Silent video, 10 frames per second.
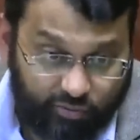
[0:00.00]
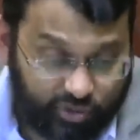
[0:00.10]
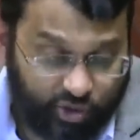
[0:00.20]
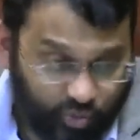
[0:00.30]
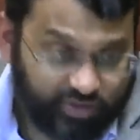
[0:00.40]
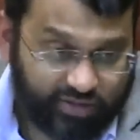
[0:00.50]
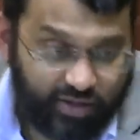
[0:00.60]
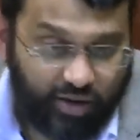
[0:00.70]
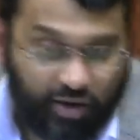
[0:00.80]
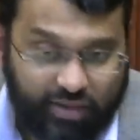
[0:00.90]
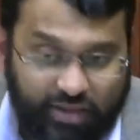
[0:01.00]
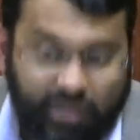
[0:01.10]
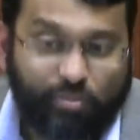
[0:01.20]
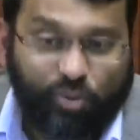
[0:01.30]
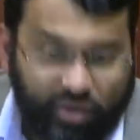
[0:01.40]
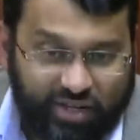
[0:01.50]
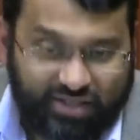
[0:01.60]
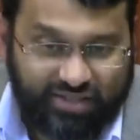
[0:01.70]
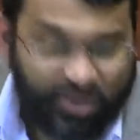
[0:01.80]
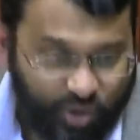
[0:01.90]
rituals on the
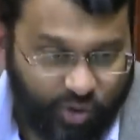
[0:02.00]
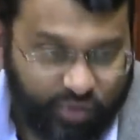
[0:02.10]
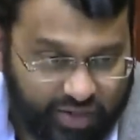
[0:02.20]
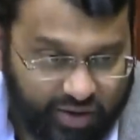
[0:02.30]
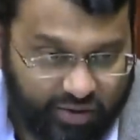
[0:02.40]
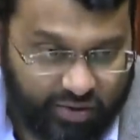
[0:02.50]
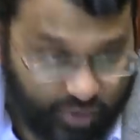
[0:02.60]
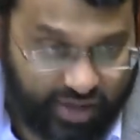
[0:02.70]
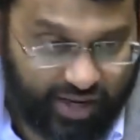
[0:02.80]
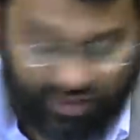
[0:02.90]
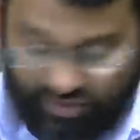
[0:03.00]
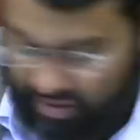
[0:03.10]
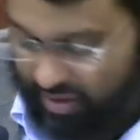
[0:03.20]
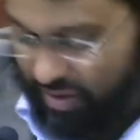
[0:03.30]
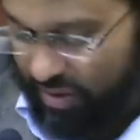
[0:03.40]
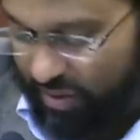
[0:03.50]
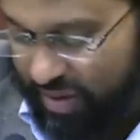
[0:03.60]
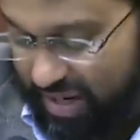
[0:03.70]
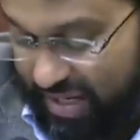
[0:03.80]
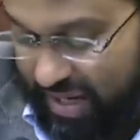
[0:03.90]
employees over there. You can actually, you know,
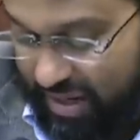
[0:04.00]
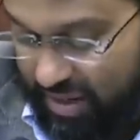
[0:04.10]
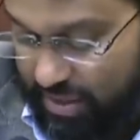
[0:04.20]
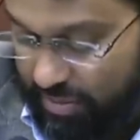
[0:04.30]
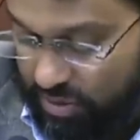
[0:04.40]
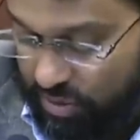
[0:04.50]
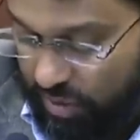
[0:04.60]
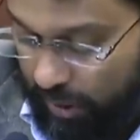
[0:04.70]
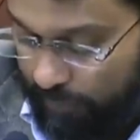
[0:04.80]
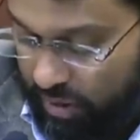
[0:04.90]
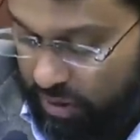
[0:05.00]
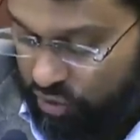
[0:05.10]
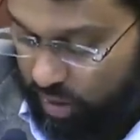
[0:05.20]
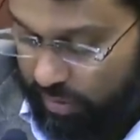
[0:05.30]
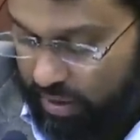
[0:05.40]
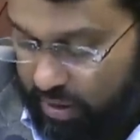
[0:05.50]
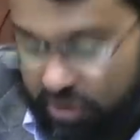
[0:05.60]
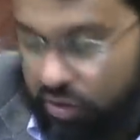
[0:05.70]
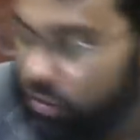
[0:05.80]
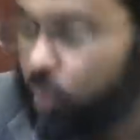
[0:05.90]
take cause them into um, trouble.
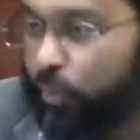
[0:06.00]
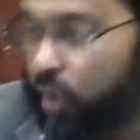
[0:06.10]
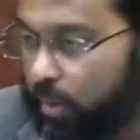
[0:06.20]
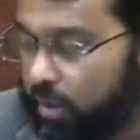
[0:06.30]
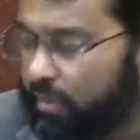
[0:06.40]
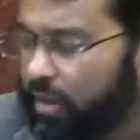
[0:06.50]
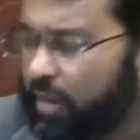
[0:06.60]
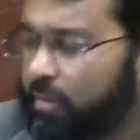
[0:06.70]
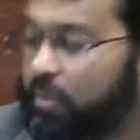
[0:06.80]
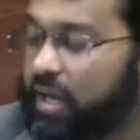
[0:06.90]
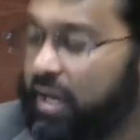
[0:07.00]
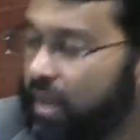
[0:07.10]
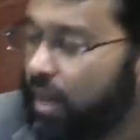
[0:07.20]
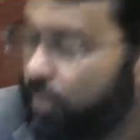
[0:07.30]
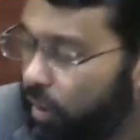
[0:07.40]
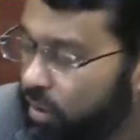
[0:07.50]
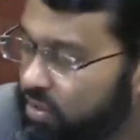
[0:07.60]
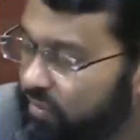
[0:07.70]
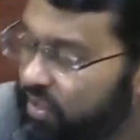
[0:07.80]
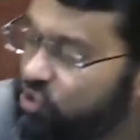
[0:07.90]
So no problem being a part
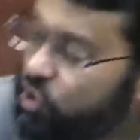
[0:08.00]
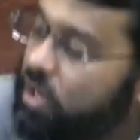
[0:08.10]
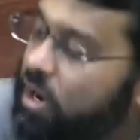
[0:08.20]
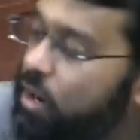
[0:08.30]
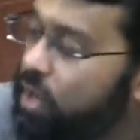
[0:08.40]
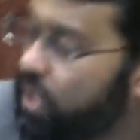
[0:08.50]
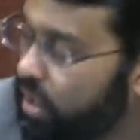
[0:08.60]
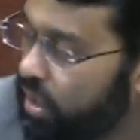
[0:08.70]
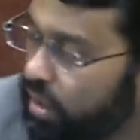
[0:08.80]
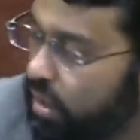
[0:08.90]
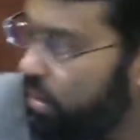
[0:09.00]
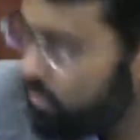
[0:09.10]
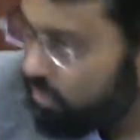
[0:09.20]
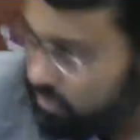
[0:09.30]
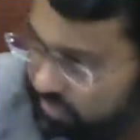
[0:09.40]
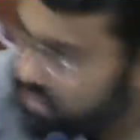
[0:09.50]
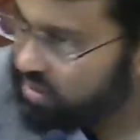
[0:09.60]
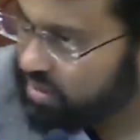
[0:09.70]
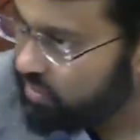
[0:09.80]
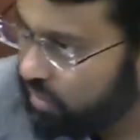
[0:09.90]
of a generic
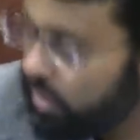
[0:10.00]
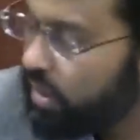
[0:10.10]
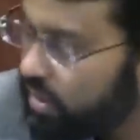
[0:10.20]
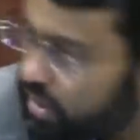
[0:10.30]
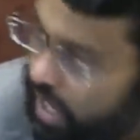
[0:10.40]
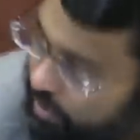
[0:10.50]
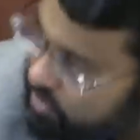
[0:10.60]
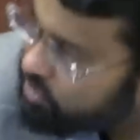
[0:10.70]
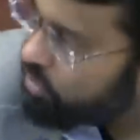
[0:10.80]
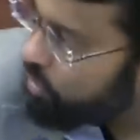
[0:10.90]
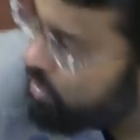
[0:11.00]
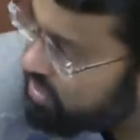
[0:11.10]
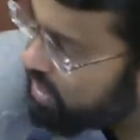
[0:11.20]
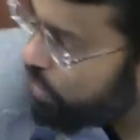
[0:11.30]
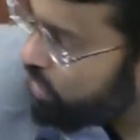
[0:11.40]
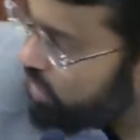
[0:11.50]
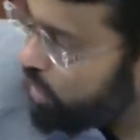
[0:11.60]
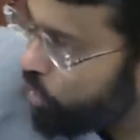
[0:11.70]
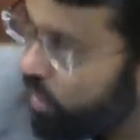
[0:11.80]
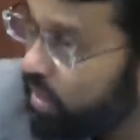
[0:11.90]
festival that happens to coincide with
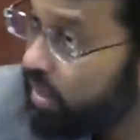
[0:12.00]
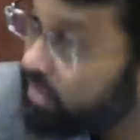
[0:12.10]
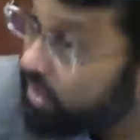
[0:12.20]
their one that